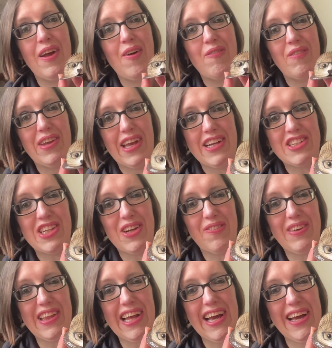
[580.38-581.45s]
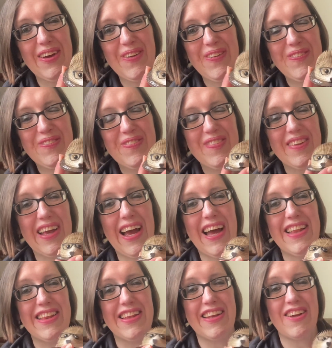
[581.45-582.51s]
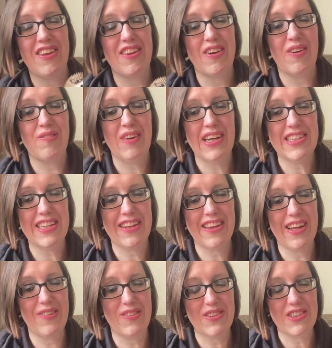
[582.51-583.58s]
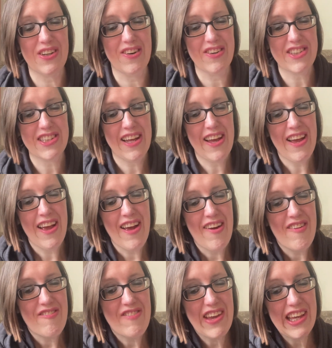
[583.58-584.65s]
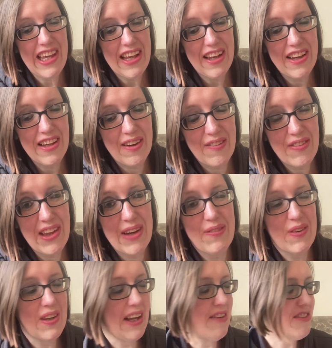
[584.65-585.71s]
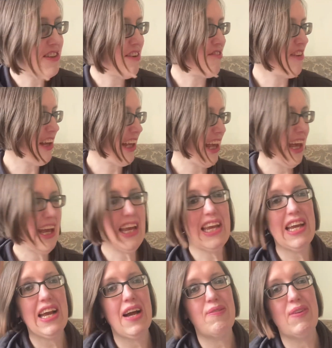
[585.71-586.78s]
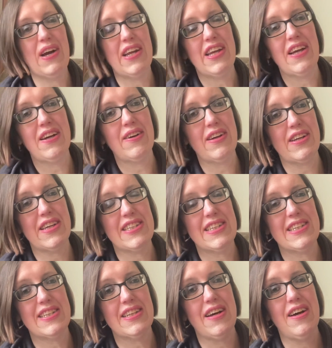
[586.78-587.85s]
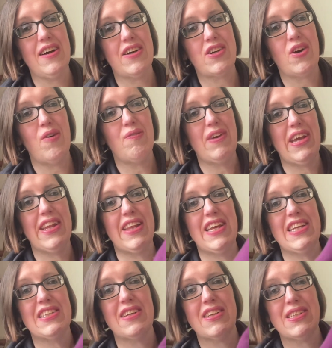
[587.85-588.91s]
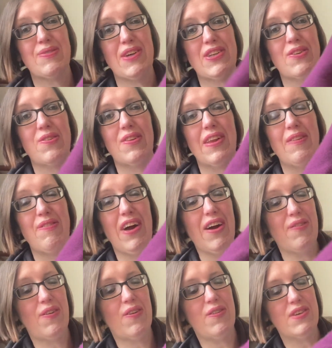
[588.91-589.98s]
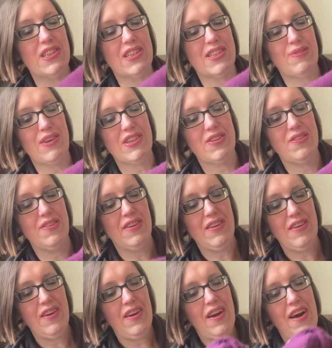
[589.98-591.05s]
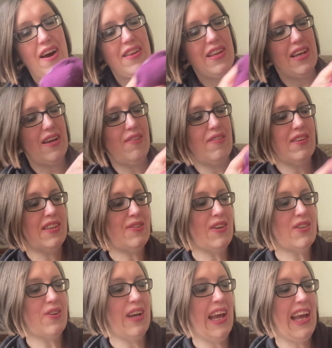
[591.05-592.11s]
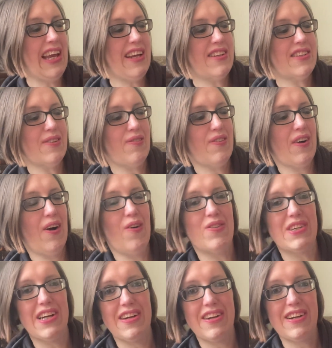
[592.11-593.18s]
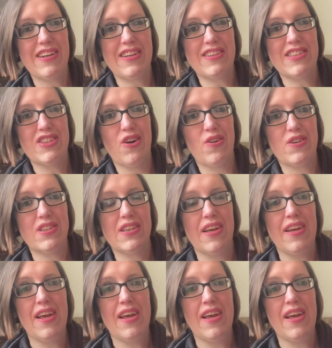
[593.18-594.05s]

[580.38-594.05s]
But yeah, she got me that and the, the amazing thermal socks. Vicky, um, thermal gloves. Vicky, my younger sister, got me these special, they're purple, which is special, and they're special heat holder socks.